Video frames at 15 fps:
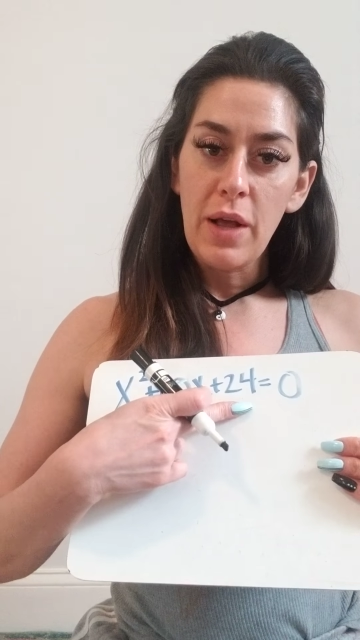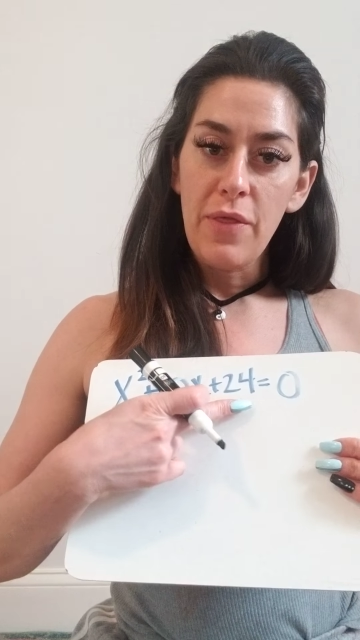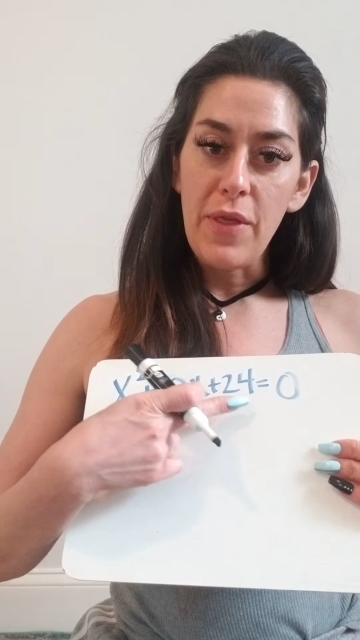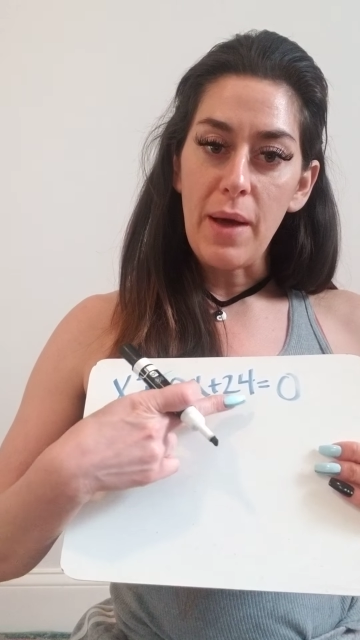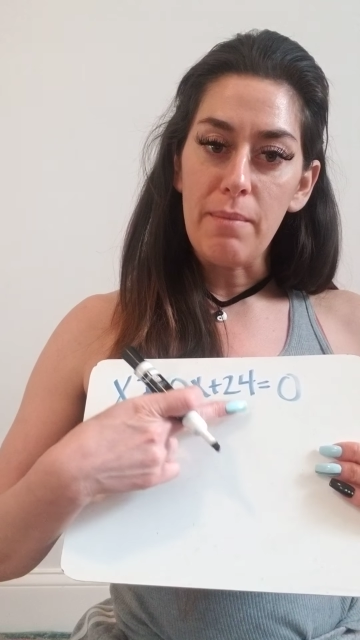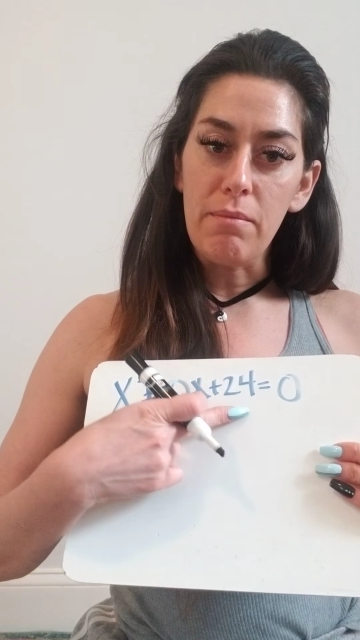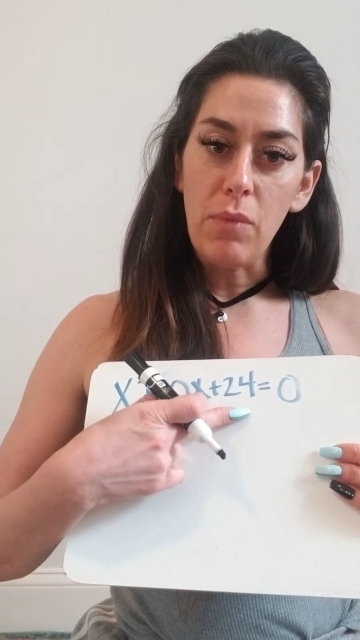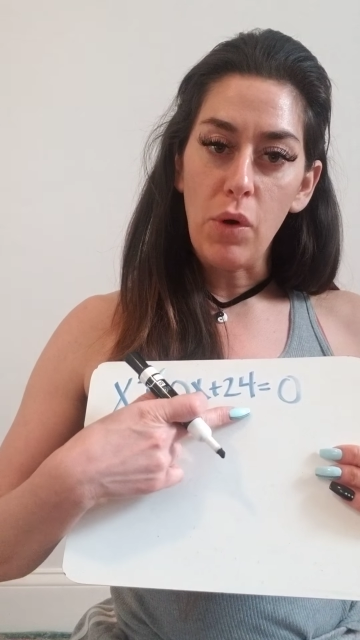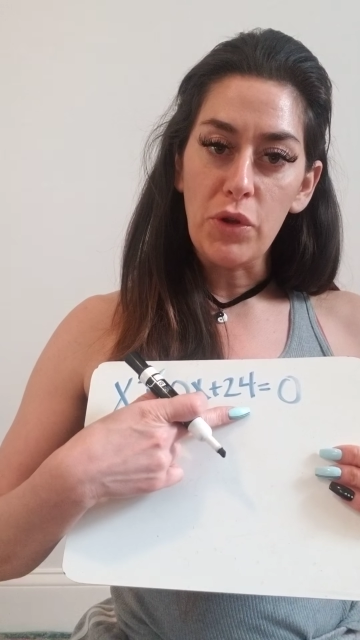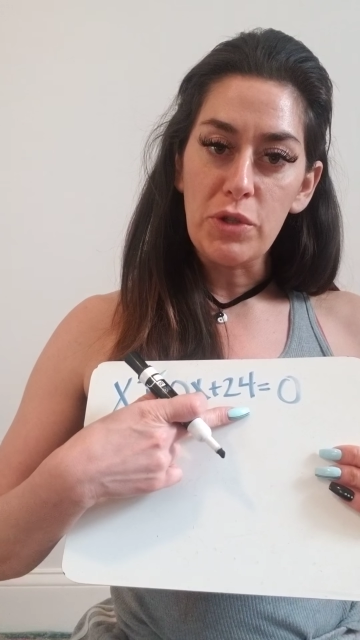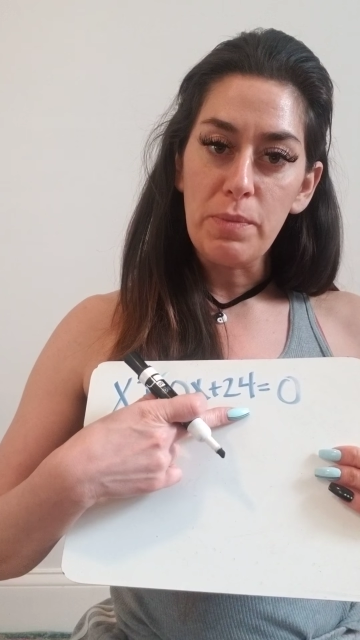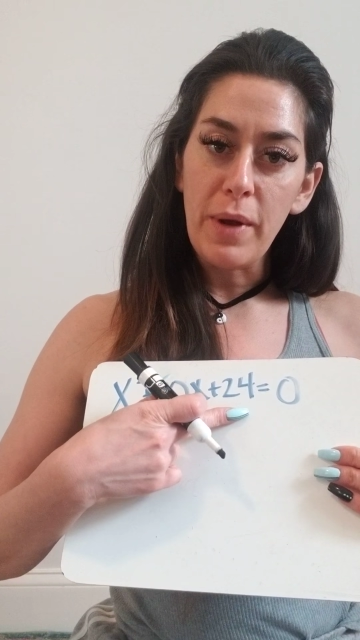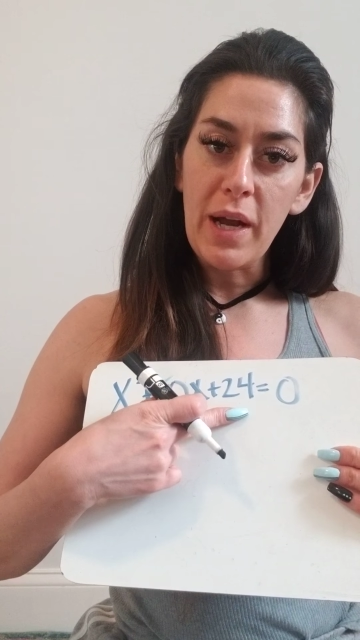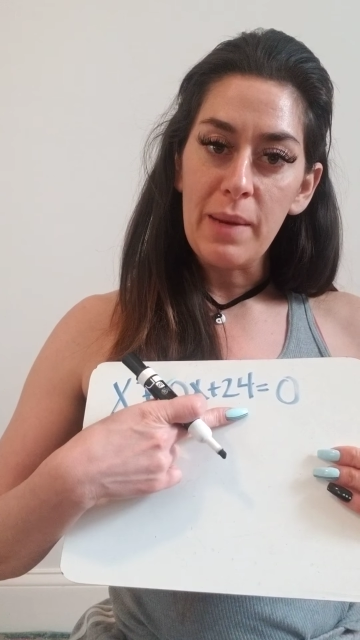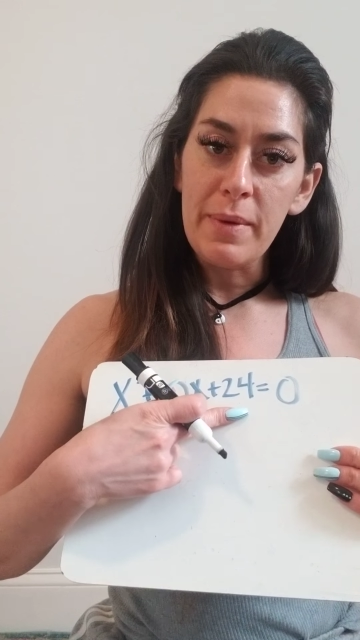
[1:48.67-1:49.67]
that
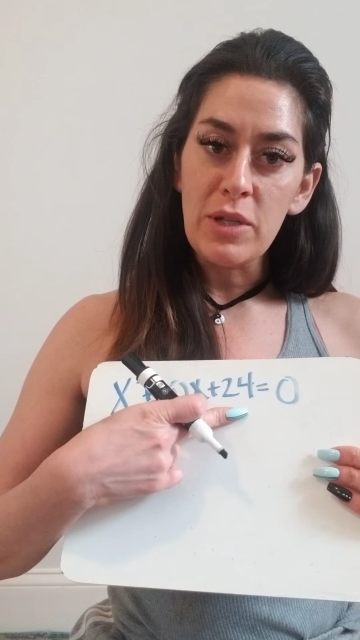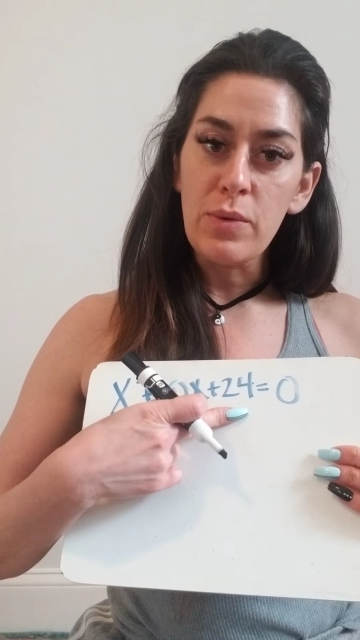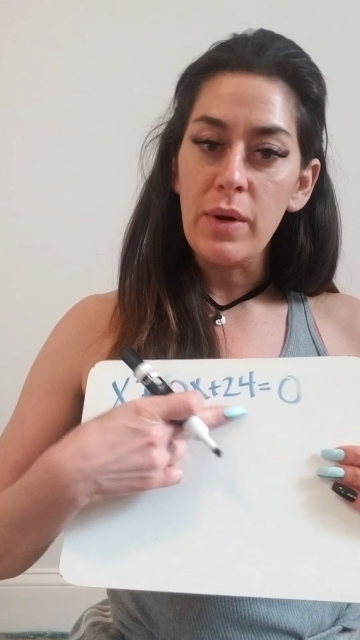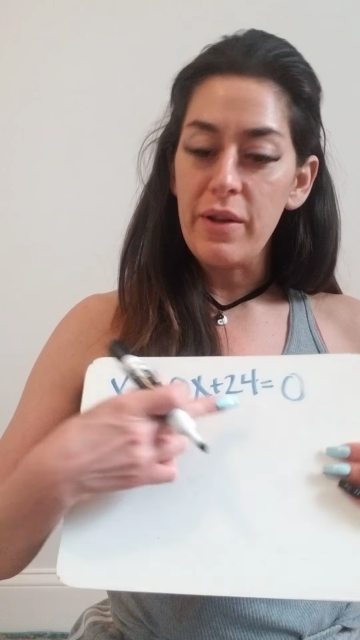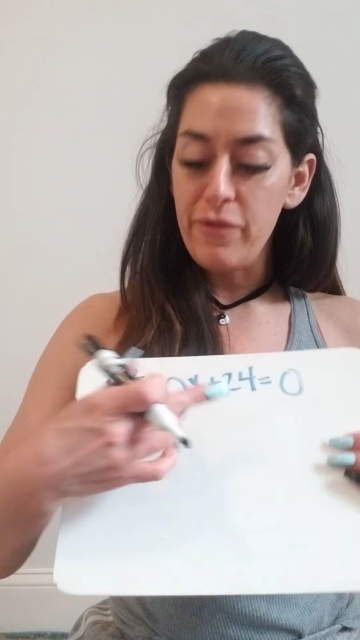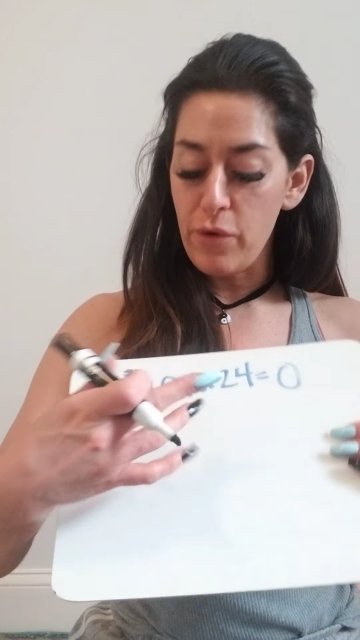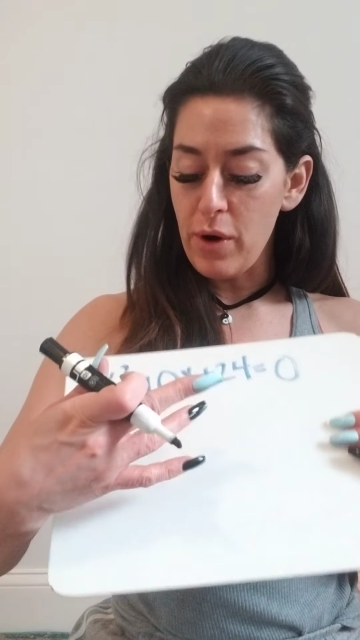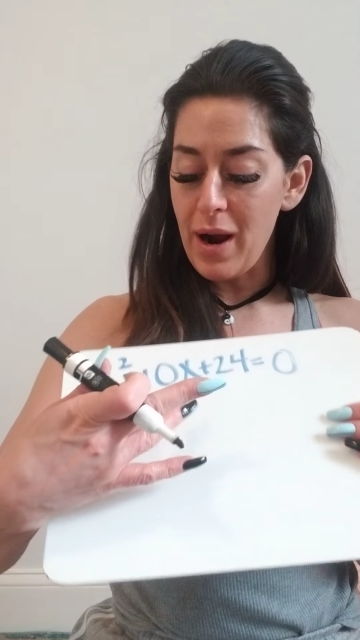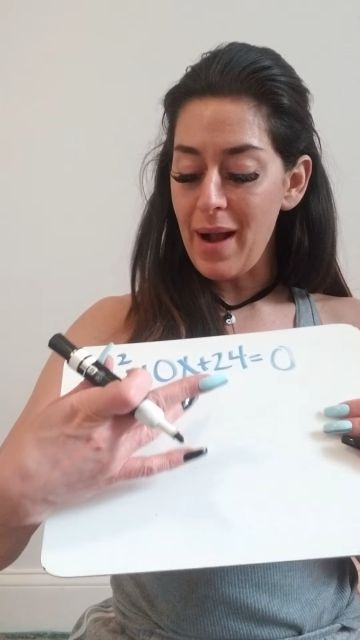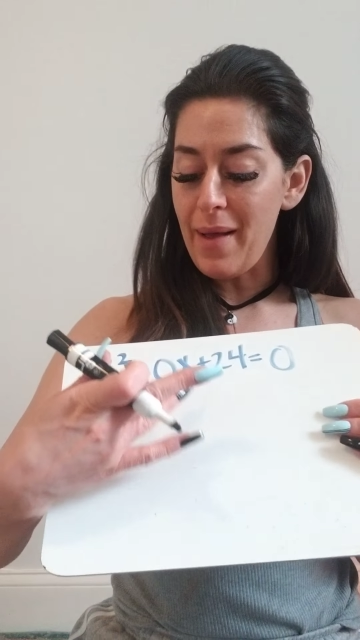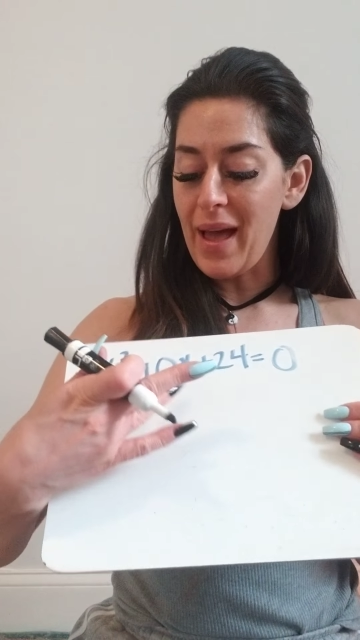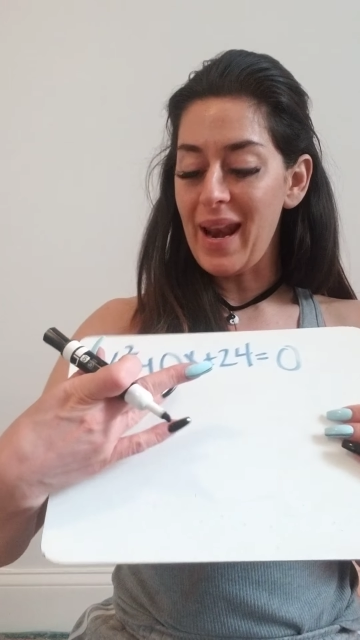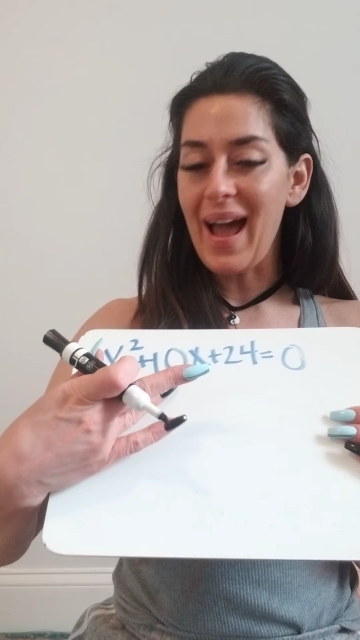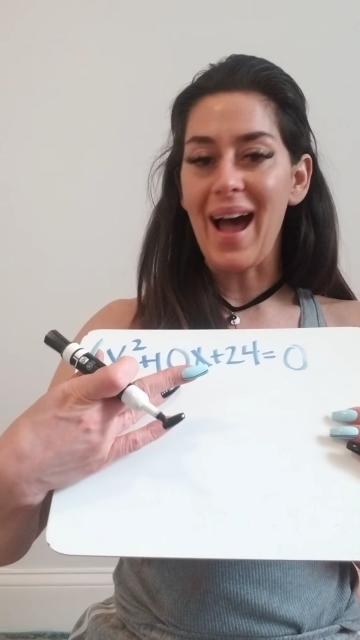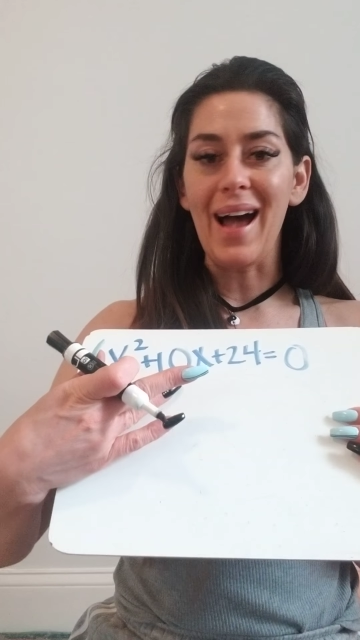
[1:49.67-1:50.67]
multiply to be 24
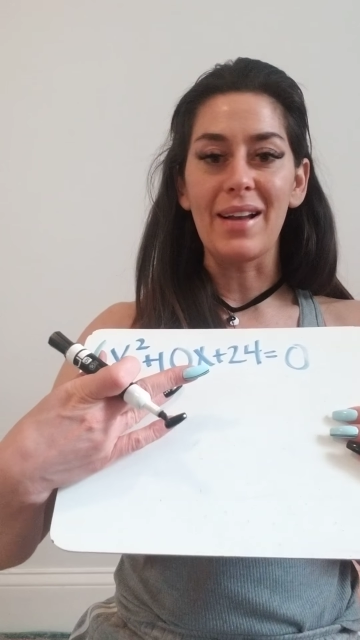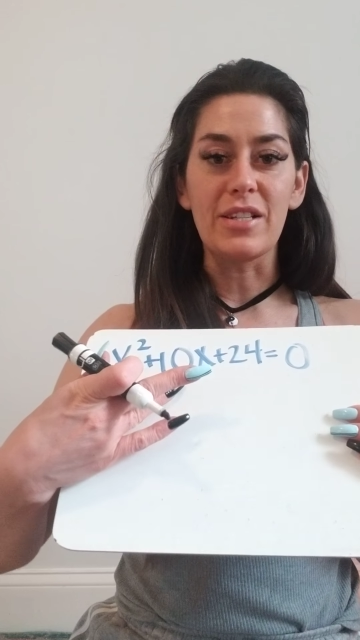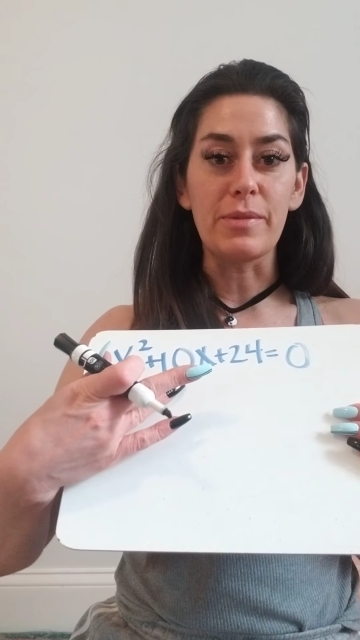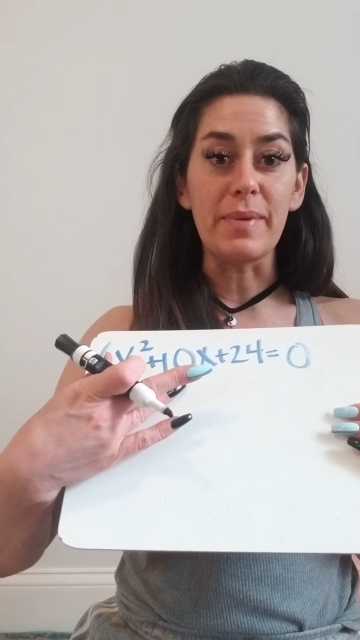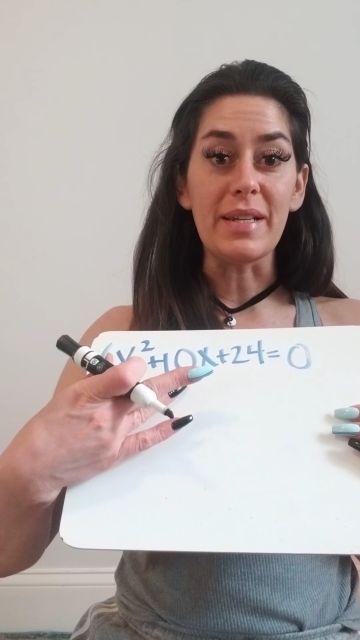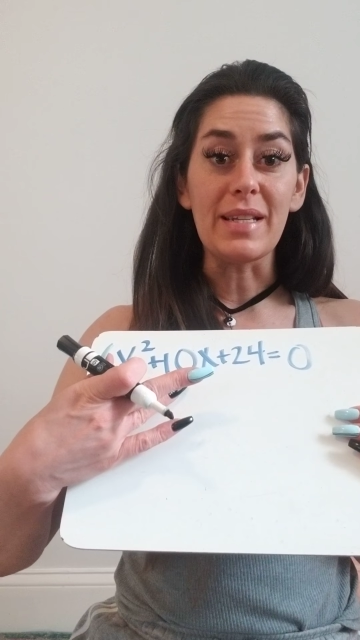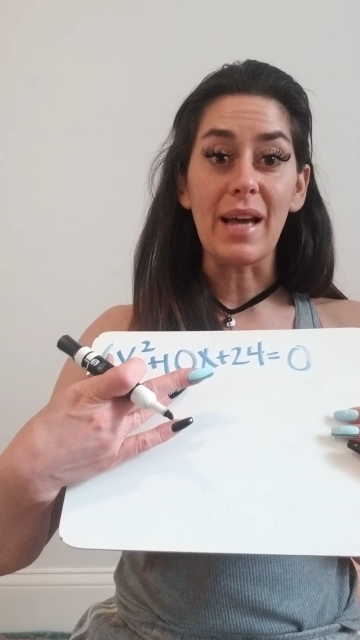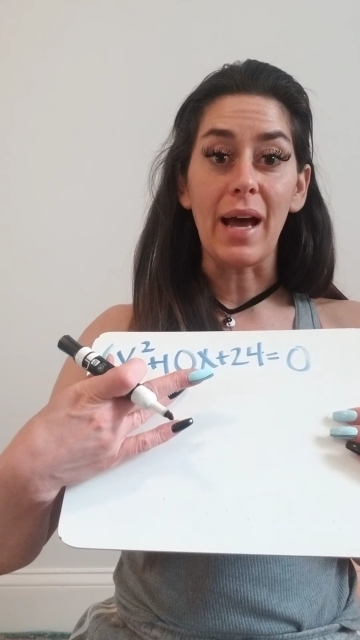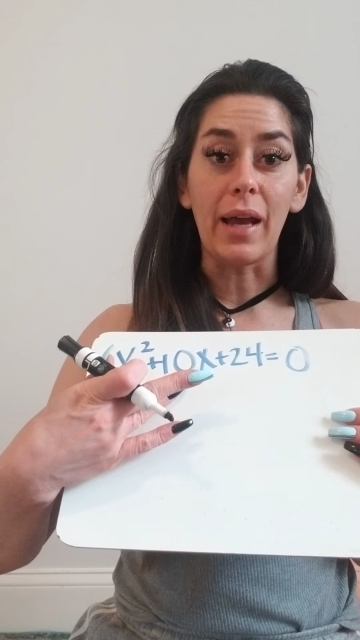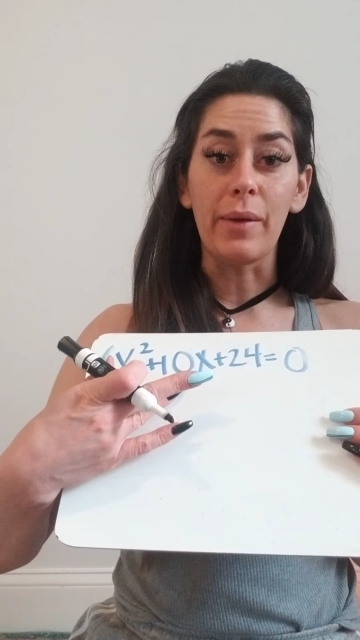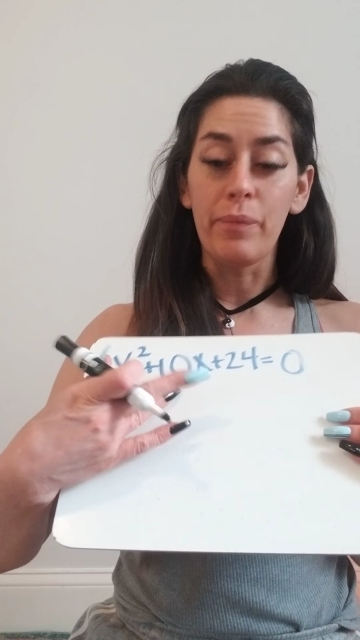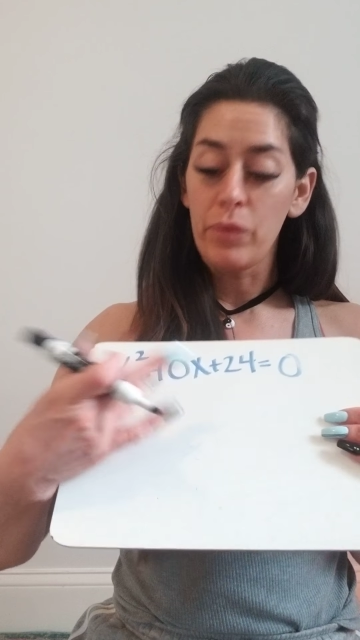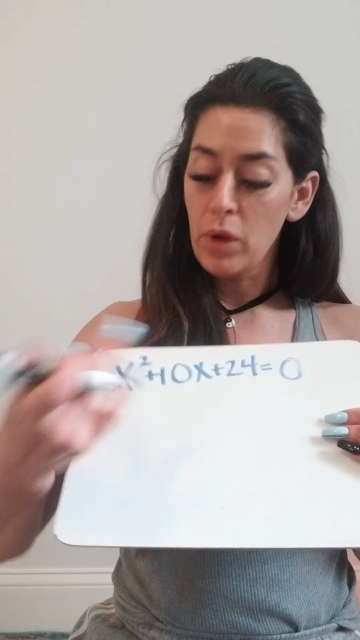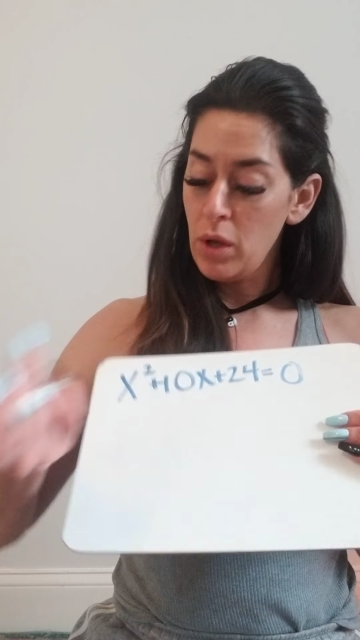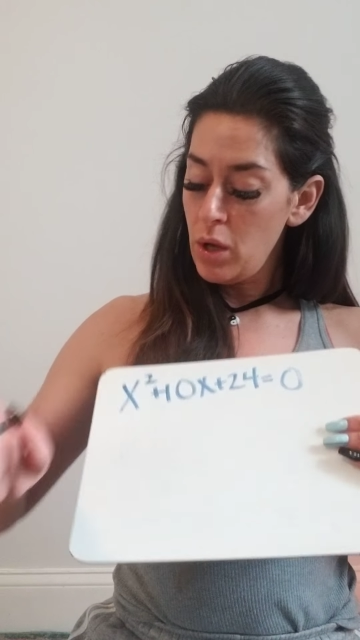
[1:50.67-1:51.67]
and add to be 10.